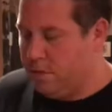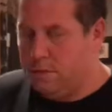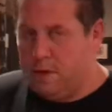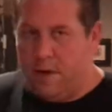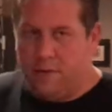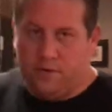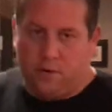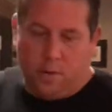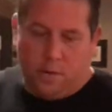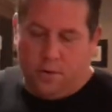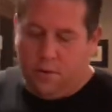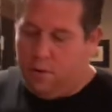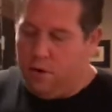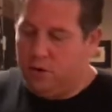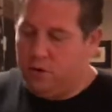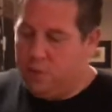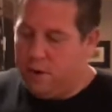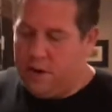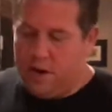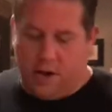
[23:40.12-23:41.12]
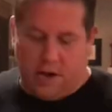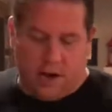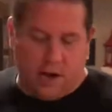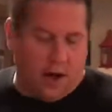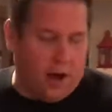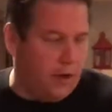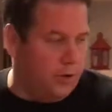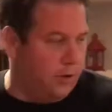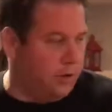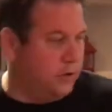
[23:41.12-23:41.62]
leftover noodles. We didn't need
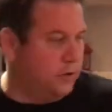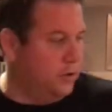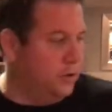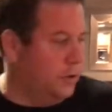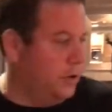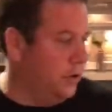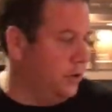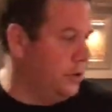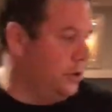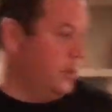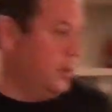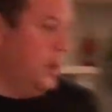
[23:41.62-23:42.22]
all those noodles.